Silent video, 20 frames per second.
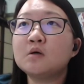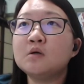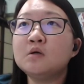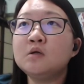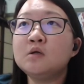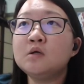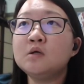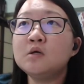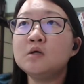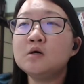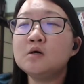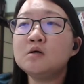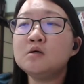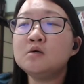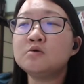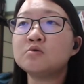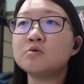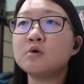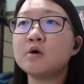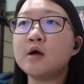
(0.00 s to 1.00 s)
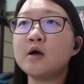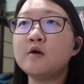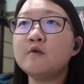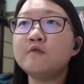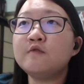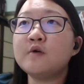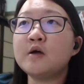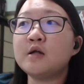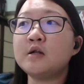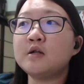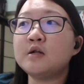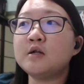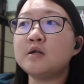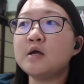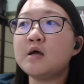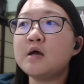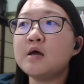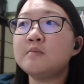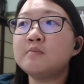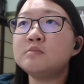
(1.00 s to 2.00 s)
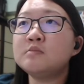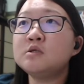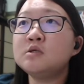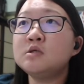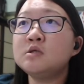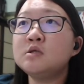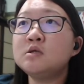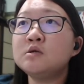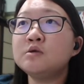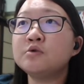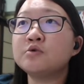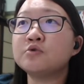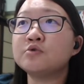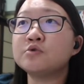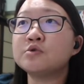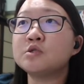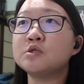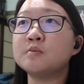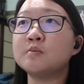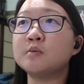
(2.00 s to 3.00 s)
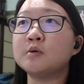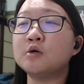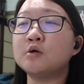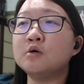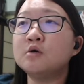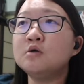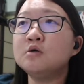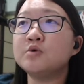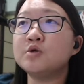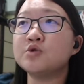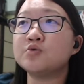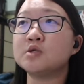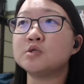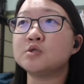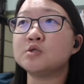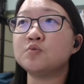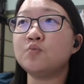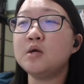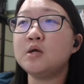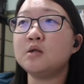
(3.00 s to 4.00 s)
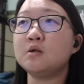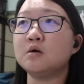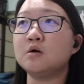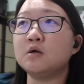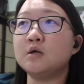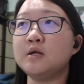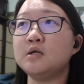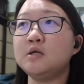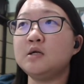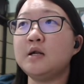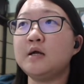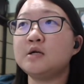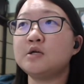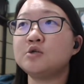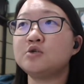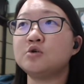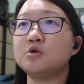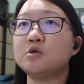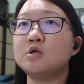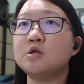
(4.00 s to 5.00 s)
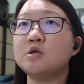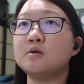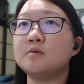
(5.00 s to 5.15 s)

Here you have an empty crucible which was weighed on an electronic balance.